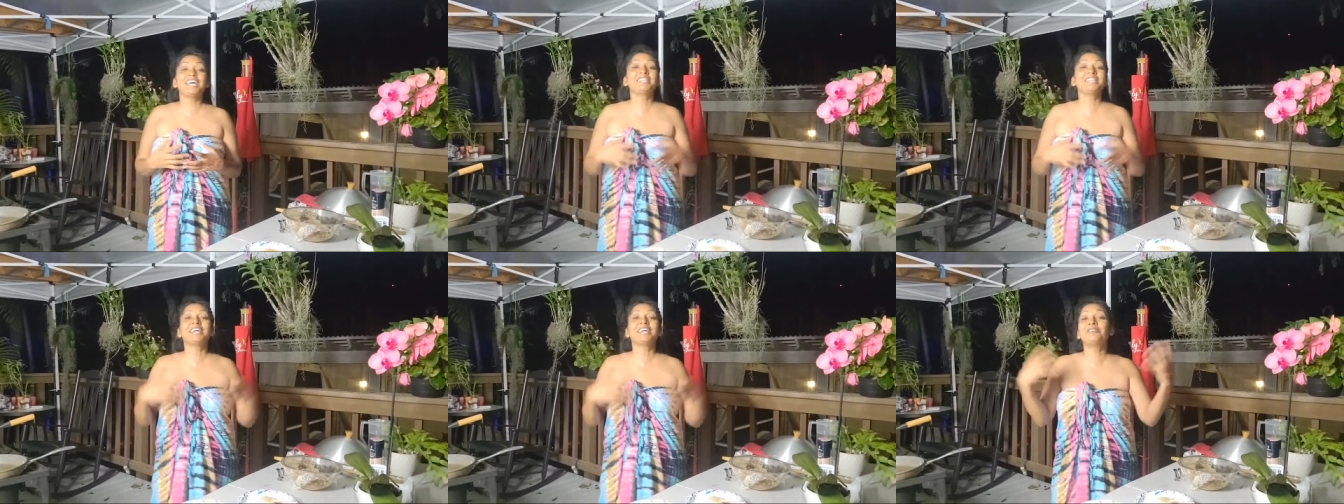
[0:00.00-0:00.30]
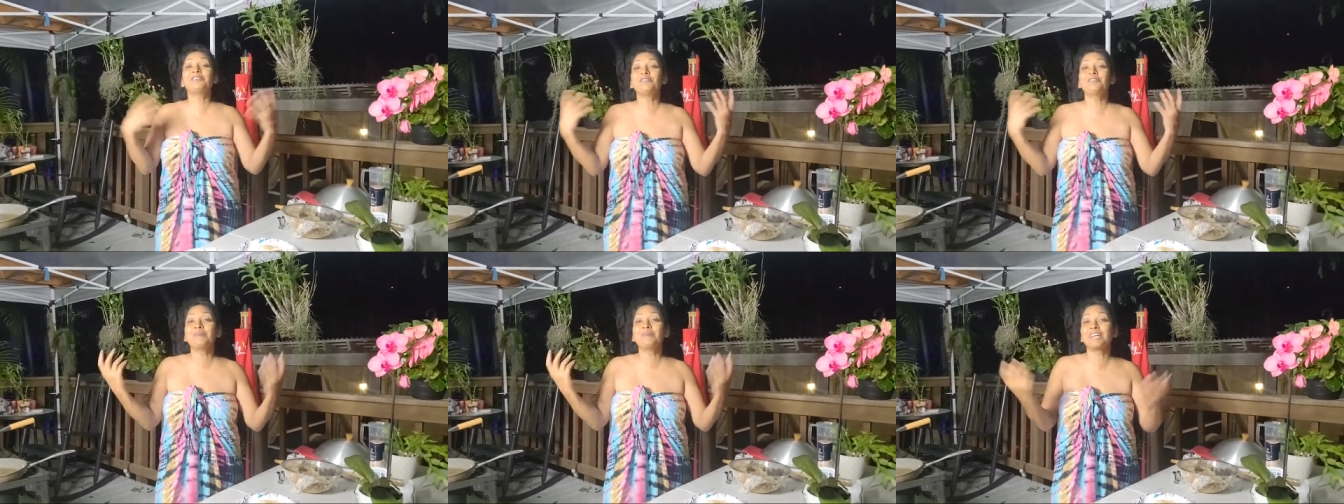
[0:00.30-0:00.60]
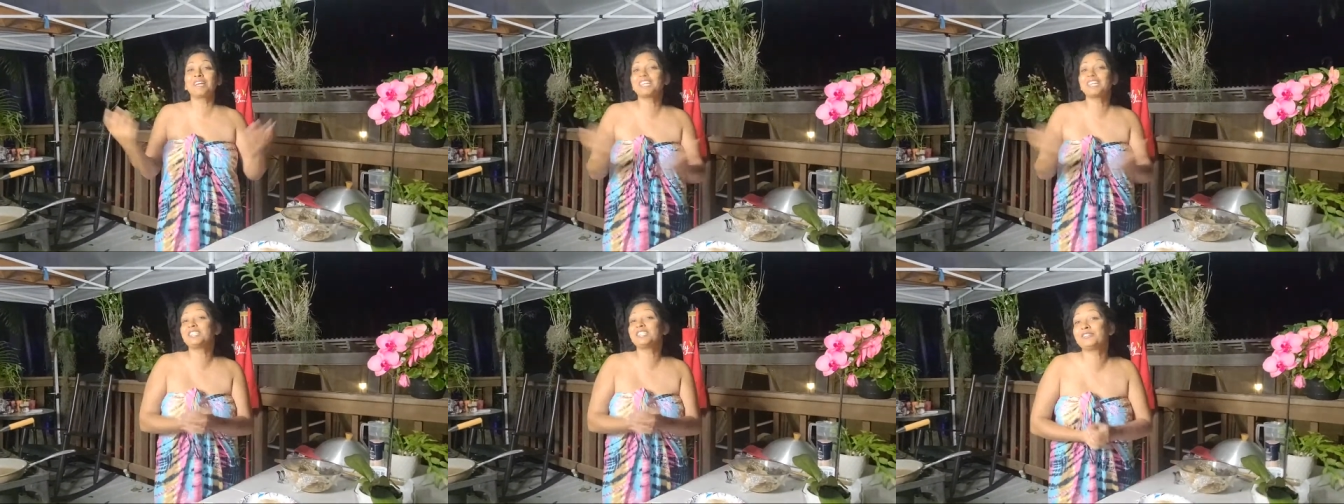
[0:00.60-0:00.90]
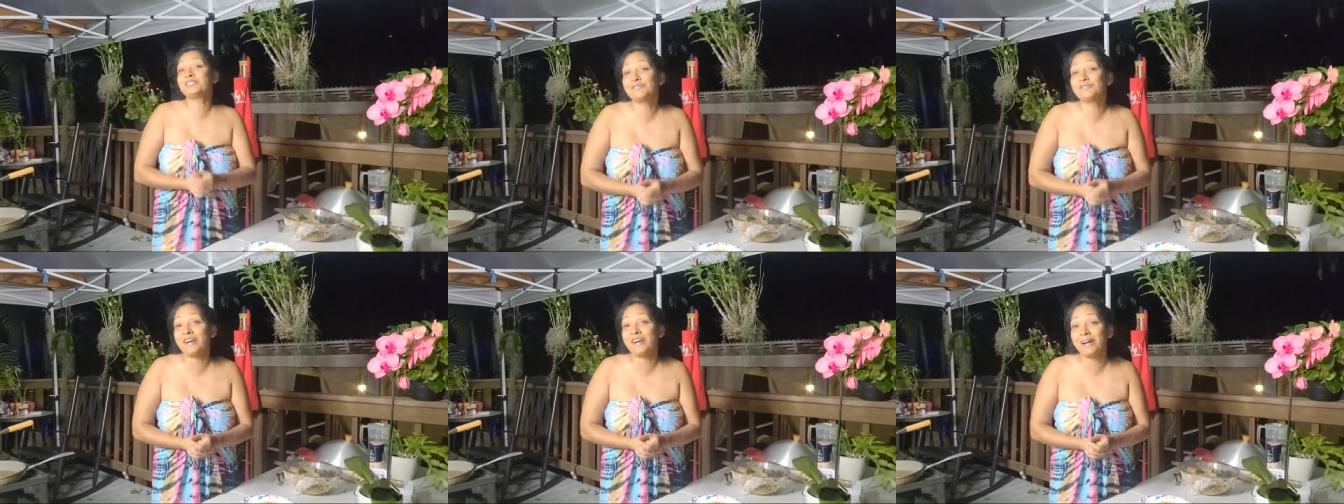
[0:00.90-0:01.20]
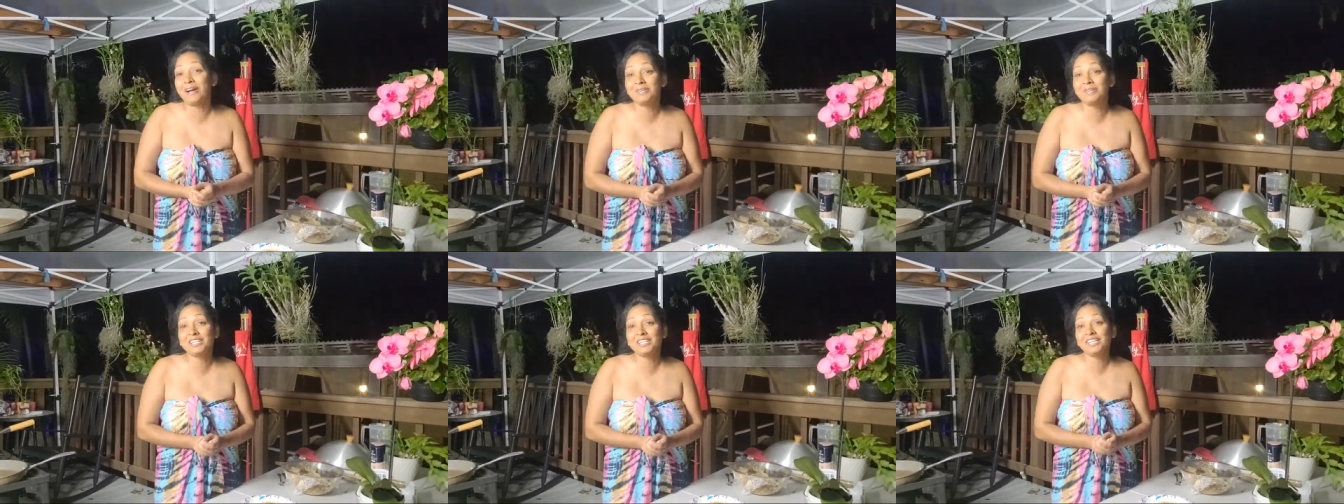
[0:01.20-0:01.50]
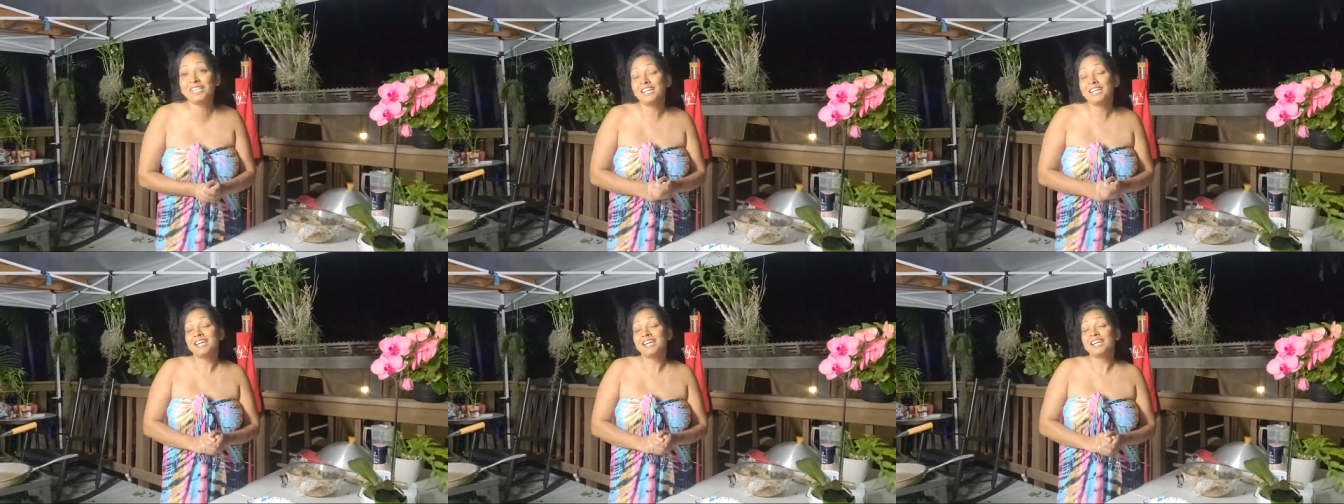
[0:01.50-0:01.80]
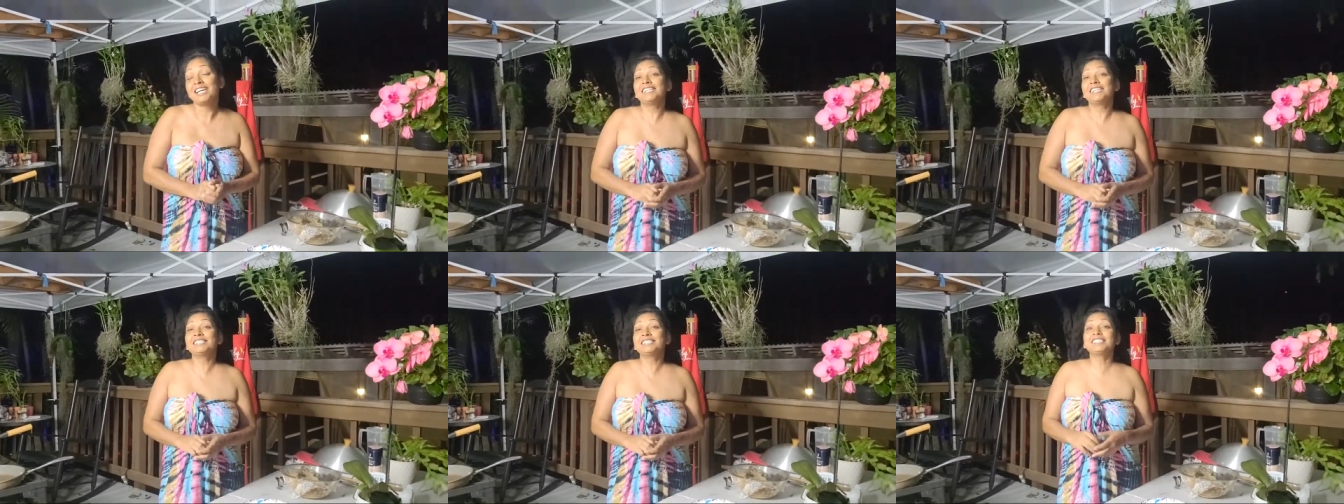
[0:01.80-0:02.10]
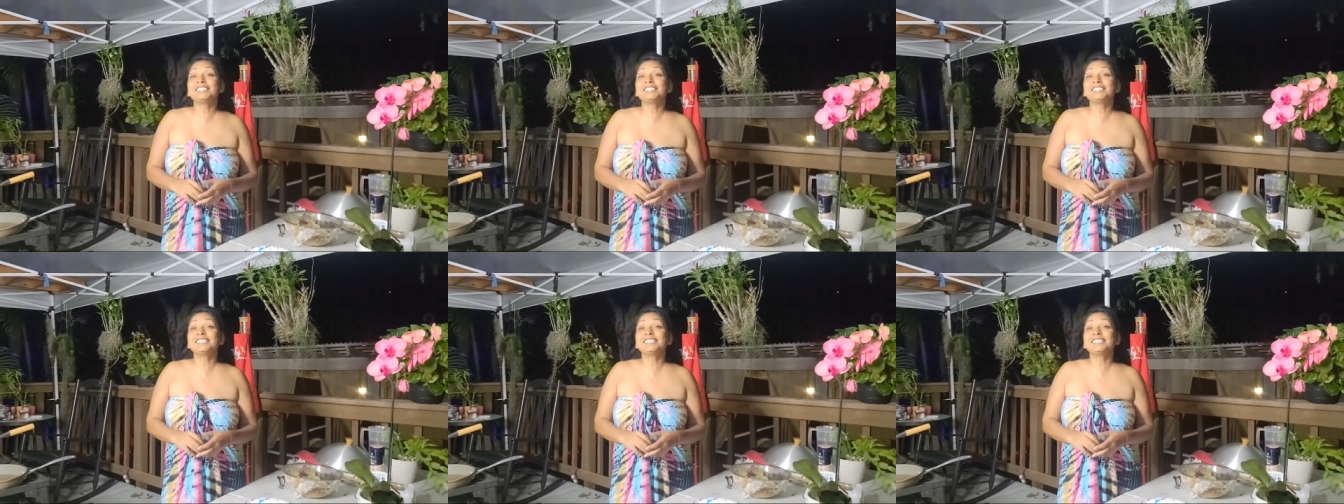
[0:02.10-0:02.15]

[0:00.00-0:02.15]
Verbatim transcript: Hello, my kitchen family. This is